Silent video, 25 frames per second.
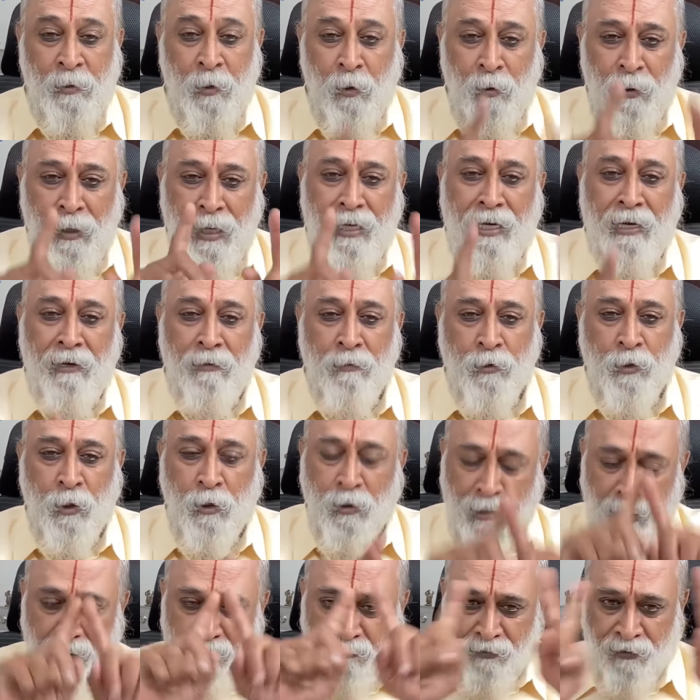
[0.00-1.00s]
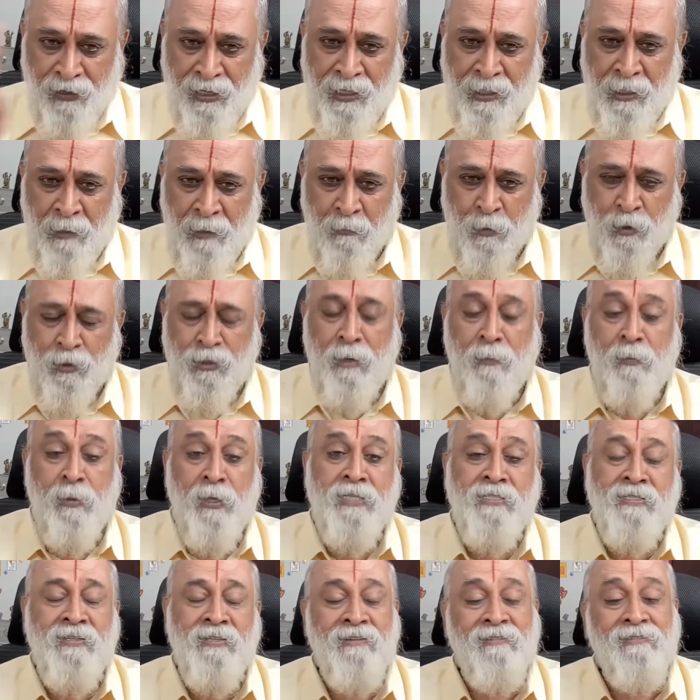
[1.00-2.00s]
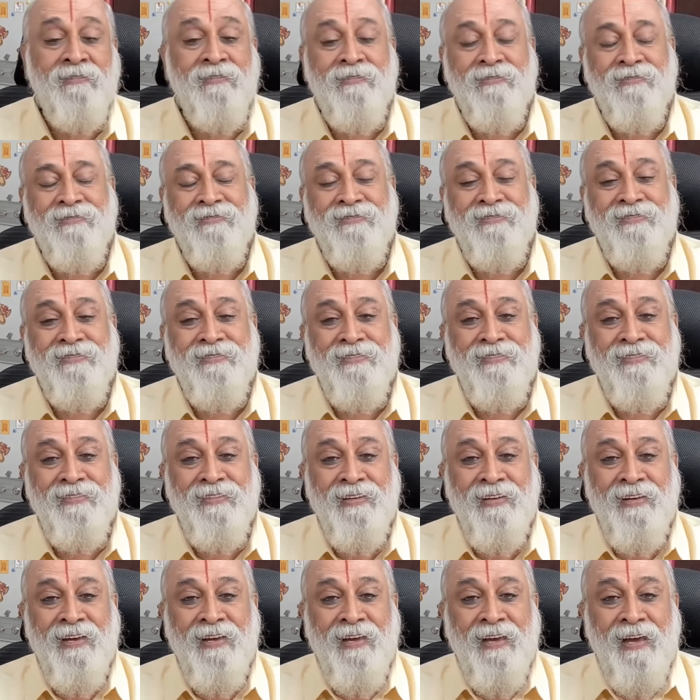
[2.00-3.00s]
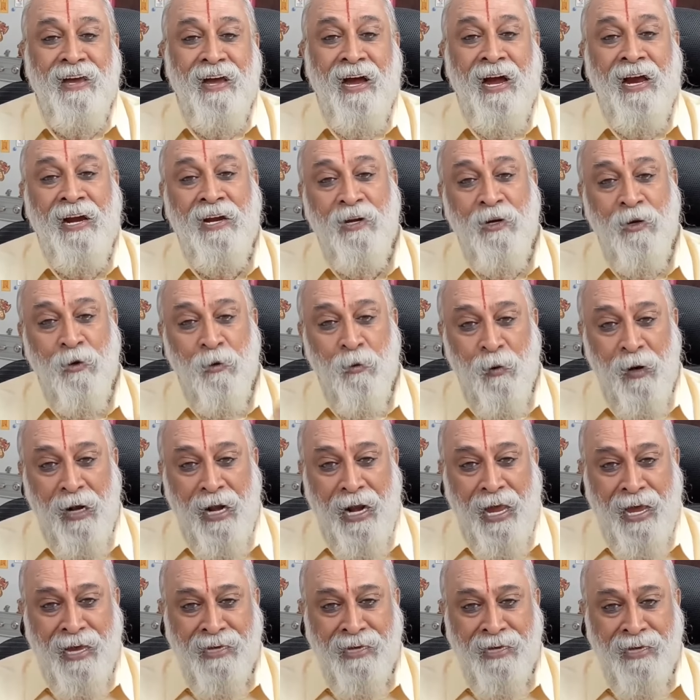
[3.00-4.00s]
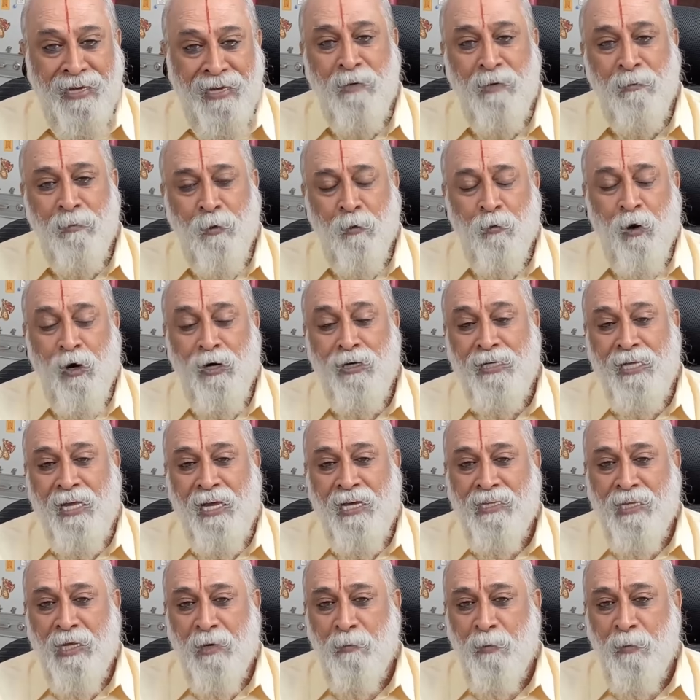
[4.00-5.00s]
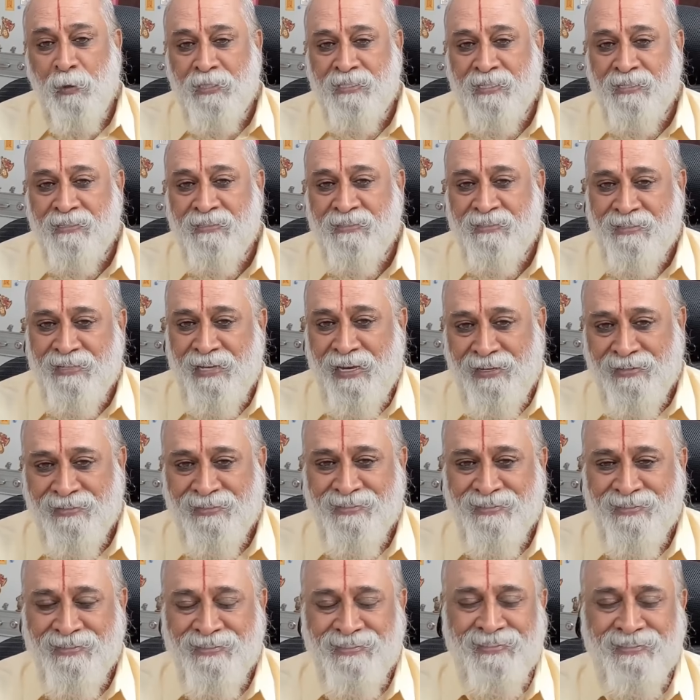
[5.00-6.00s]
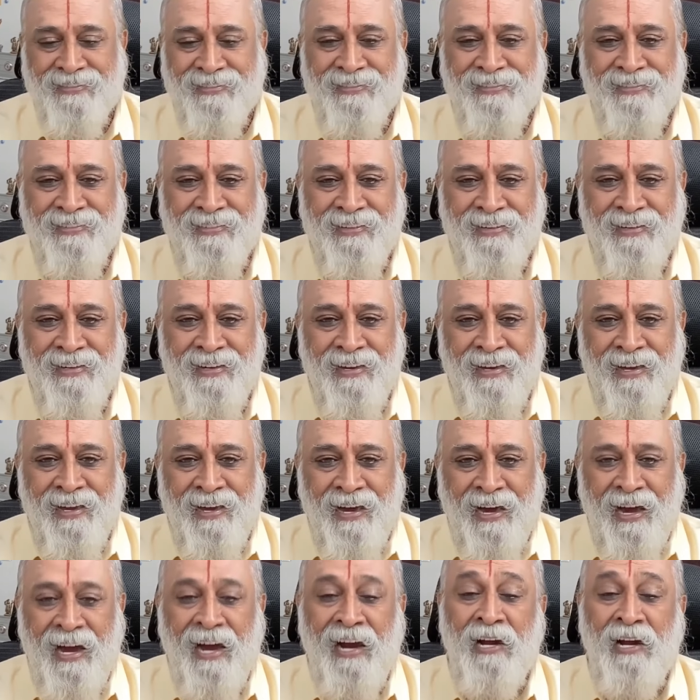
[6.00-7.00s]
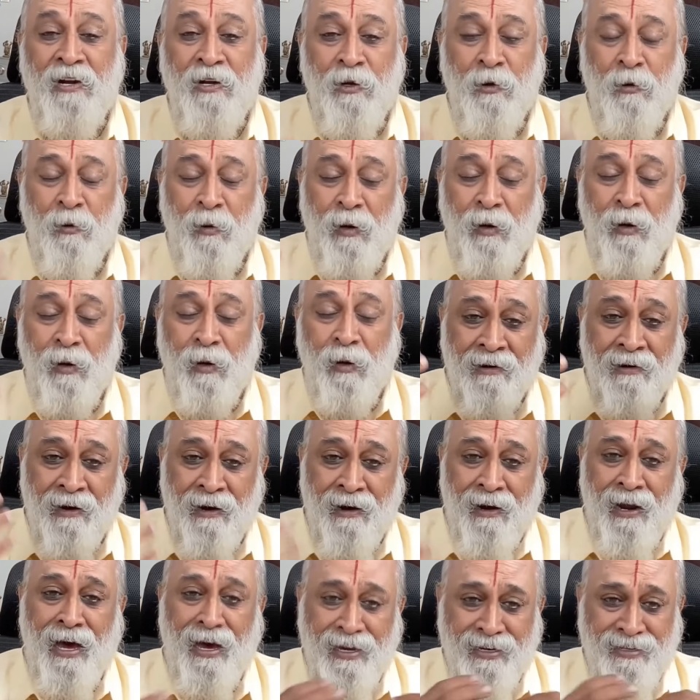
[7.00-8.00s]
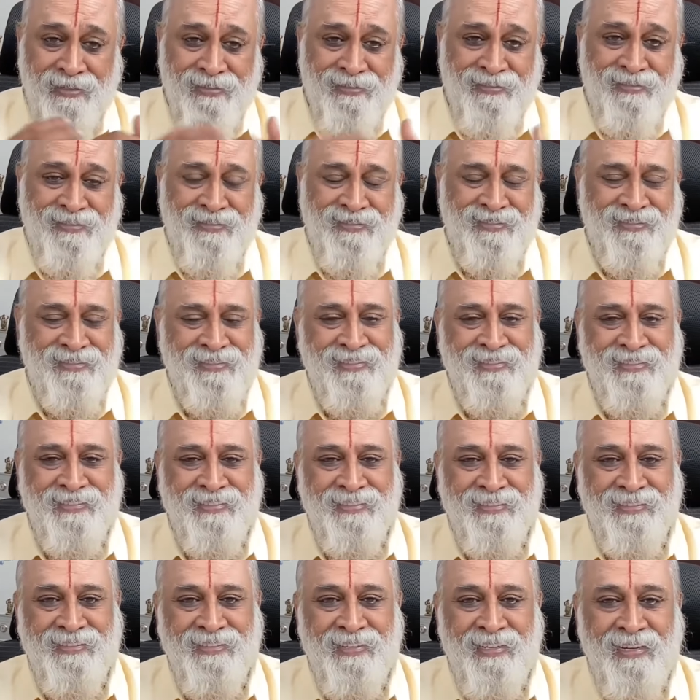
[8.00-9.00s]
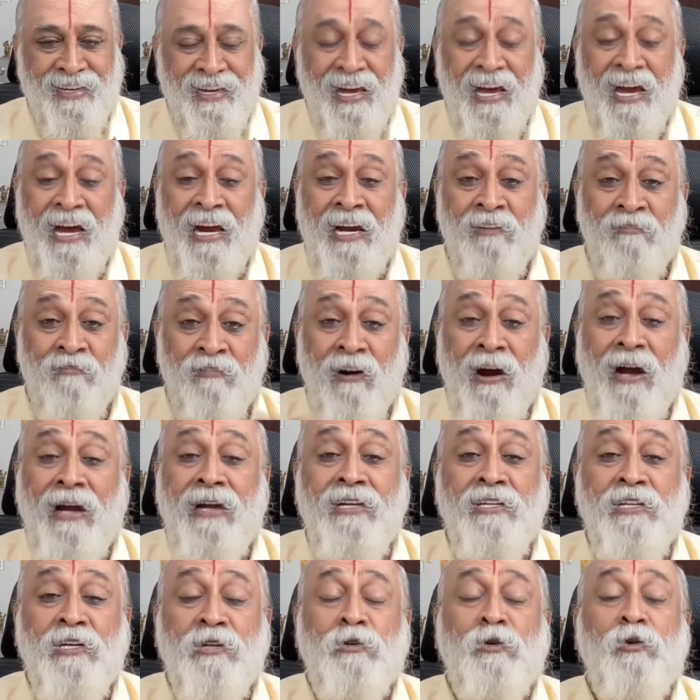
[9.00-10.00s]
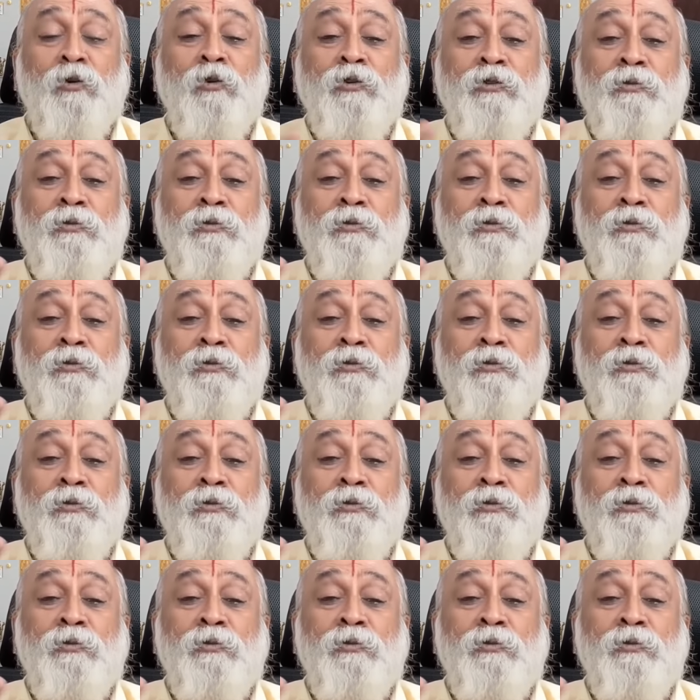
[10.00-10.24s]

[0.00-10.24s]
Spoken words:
You will give total freedom to the person and you will accept what the other person says and you will analyze and find the